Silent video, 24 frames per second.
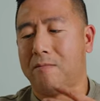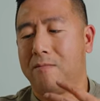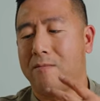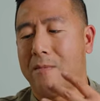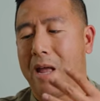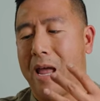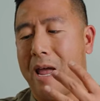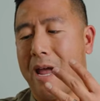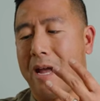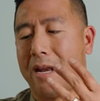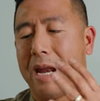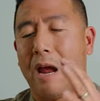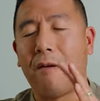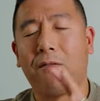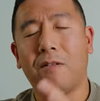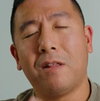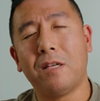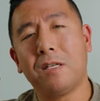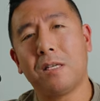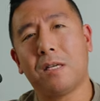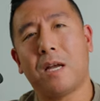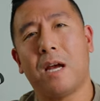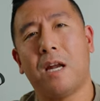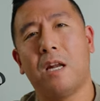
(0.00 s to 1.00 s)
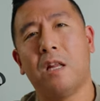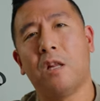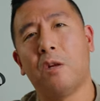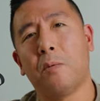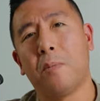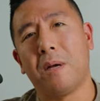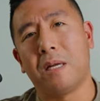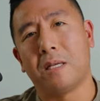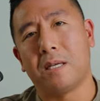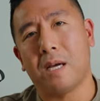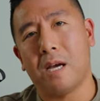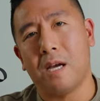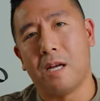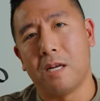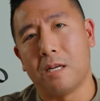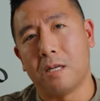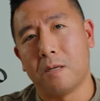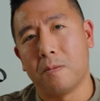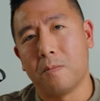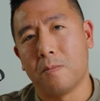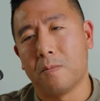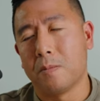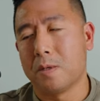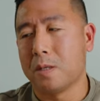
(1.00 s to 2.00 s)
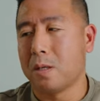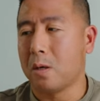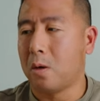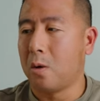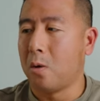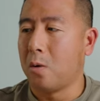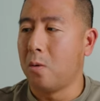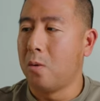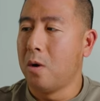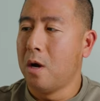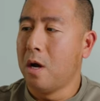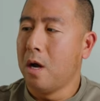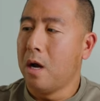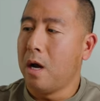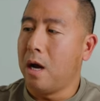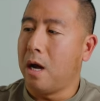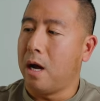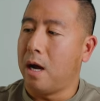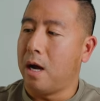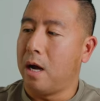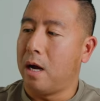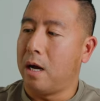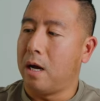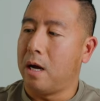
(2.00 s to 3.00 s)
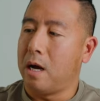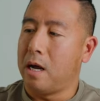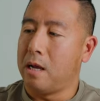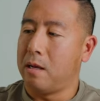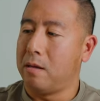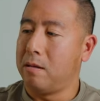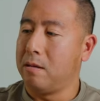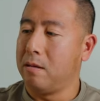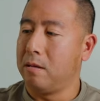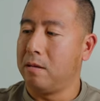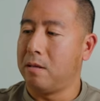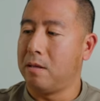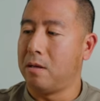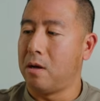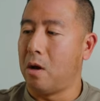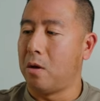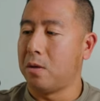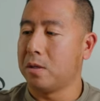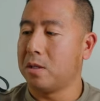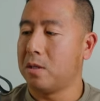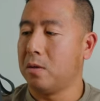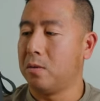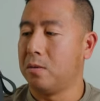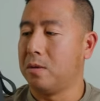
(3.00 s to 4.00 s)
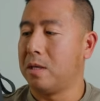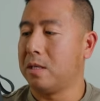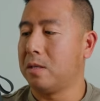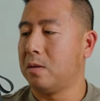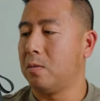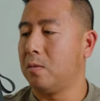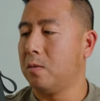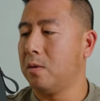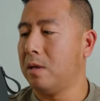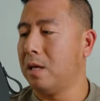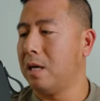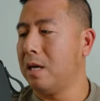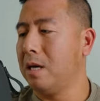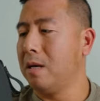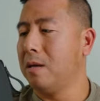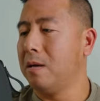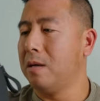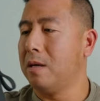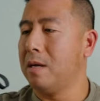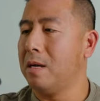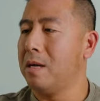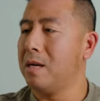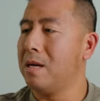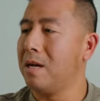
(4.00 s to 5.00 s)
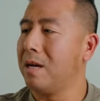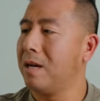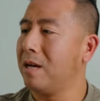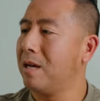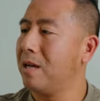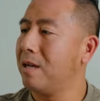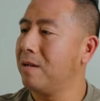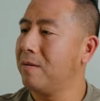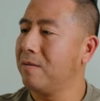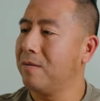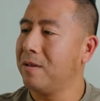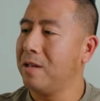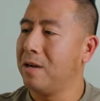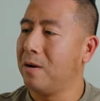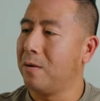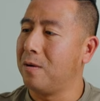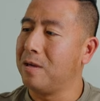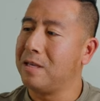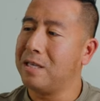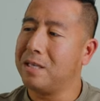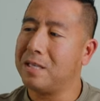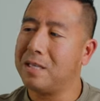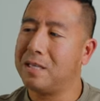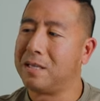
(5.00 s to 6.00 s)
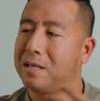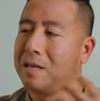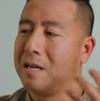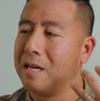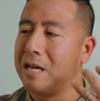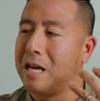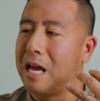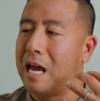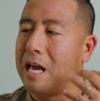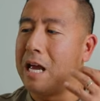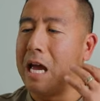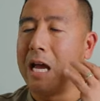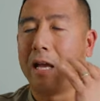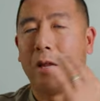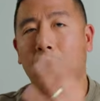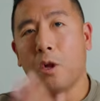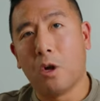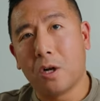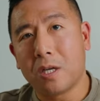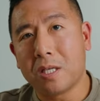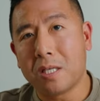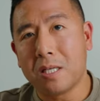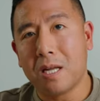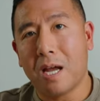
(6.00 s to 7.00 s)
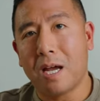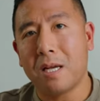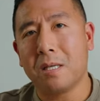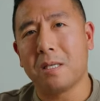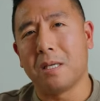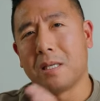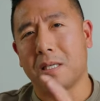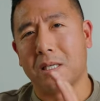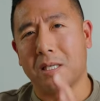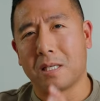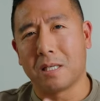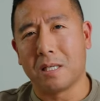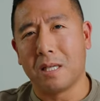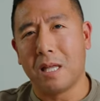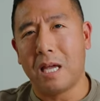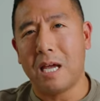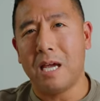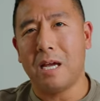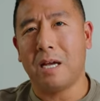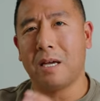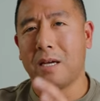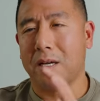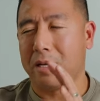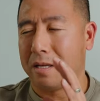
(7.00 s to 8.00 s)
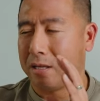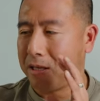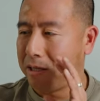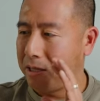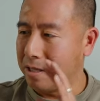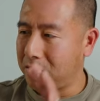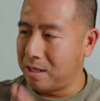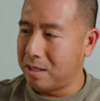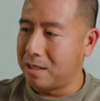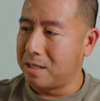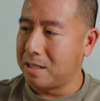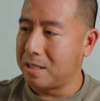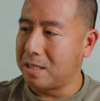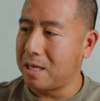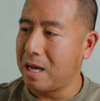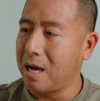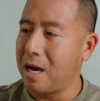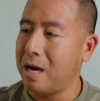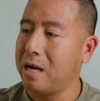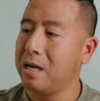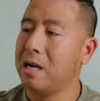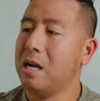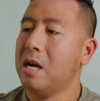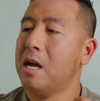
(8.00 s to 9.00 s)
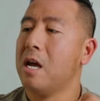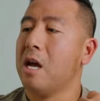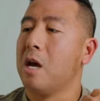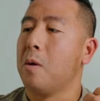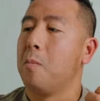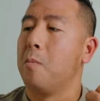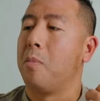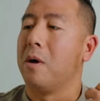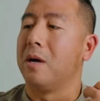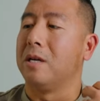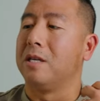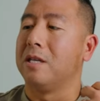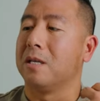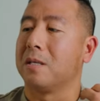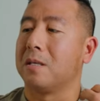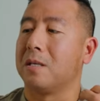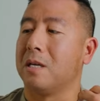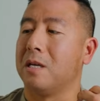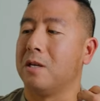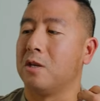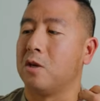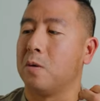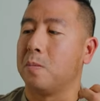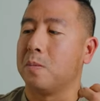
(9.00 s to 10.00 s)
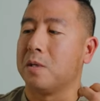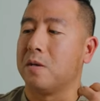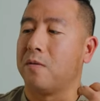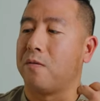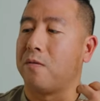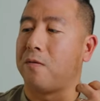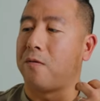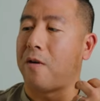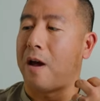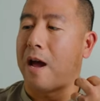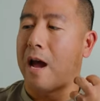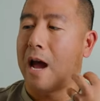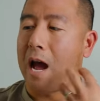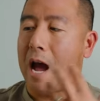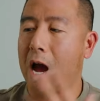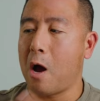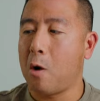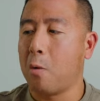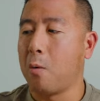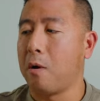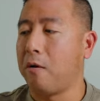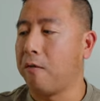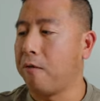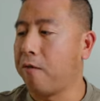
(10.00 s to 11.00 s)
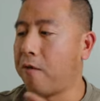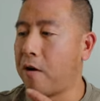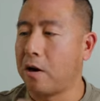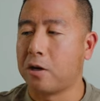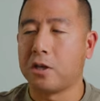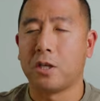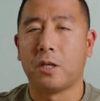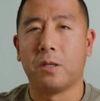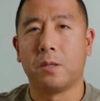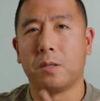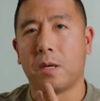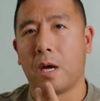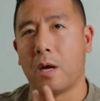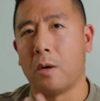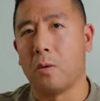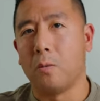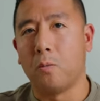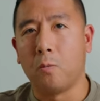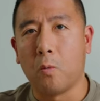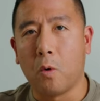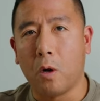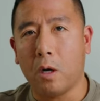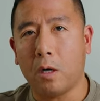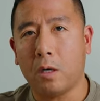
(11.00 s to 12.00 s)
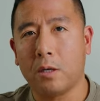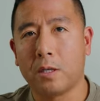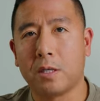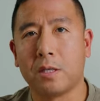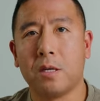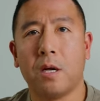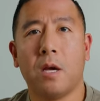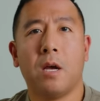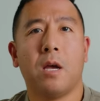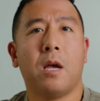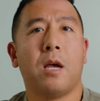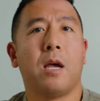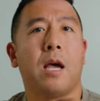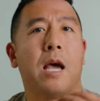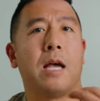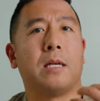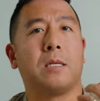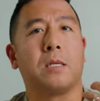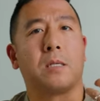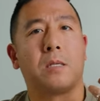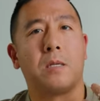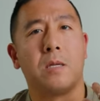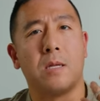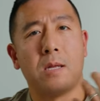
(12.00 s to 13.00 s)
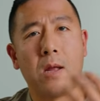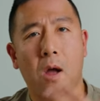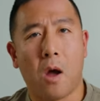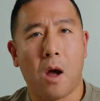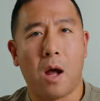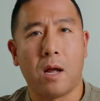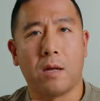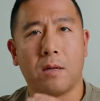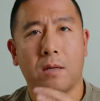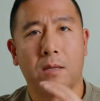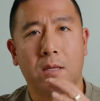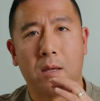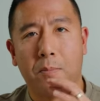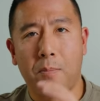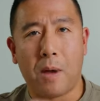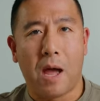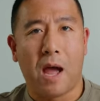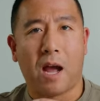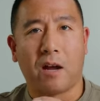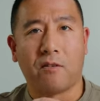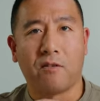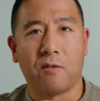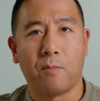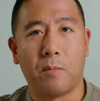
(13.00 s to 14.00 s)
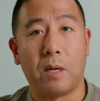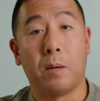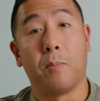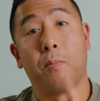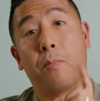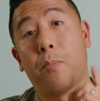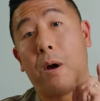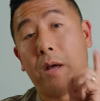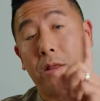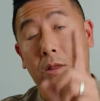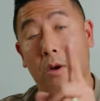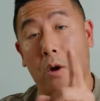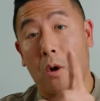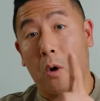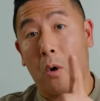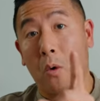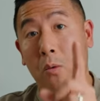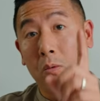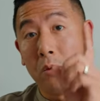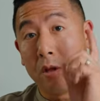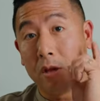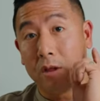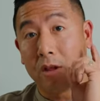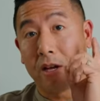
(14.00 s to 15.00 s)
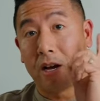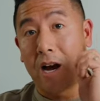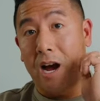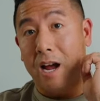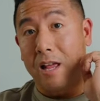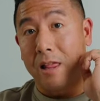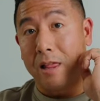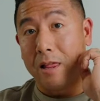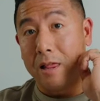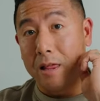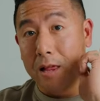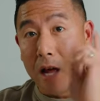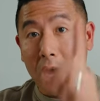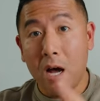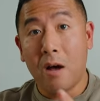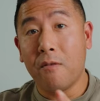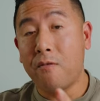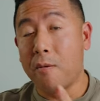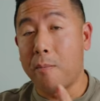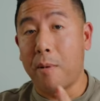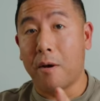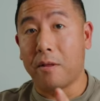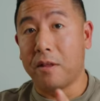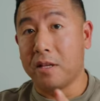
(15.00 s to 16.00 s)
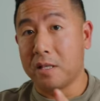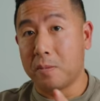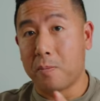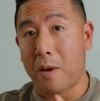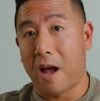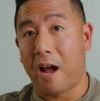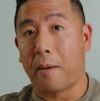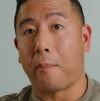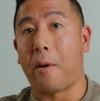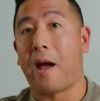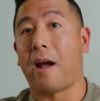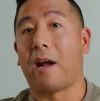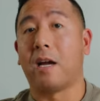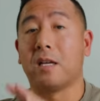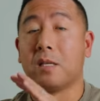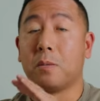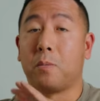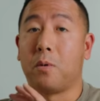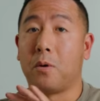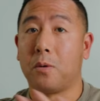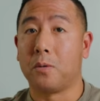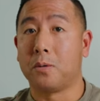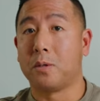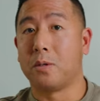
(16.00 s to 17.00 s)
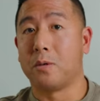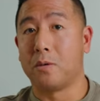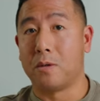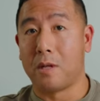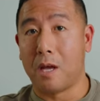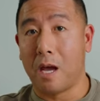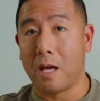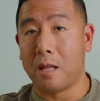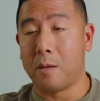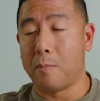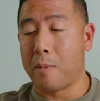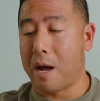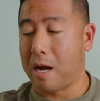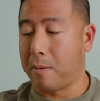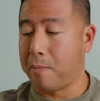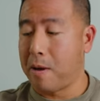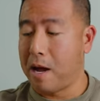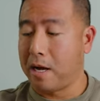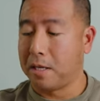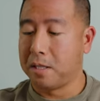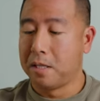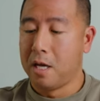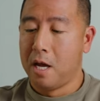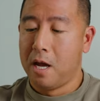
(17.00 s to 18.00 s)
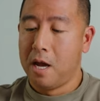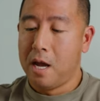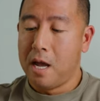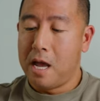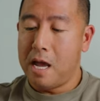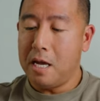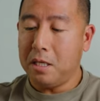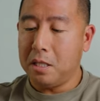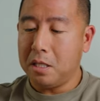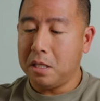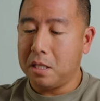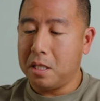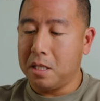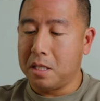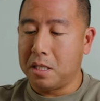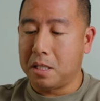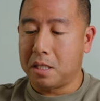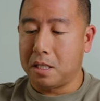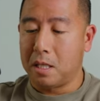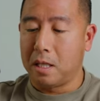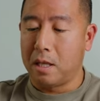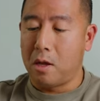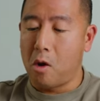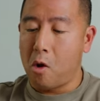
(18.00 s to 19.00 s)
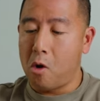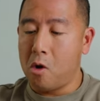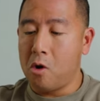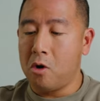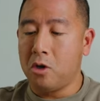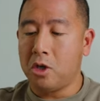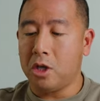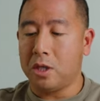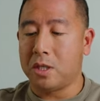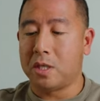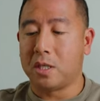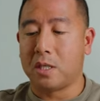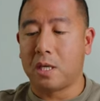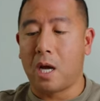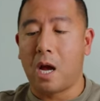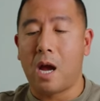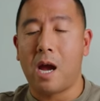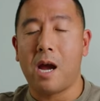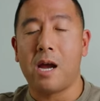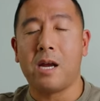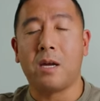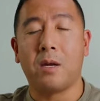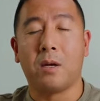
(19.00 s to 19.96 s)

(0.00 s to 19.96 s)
And everything's just kind of a little bit tight. So it also doesn't really, you know, it looks nice, it's sleek, the design, but just in terms of how it functions and works, it's just not the bag for me. But the only thing I love about this backpack as opposed to the other backpacks is just these large side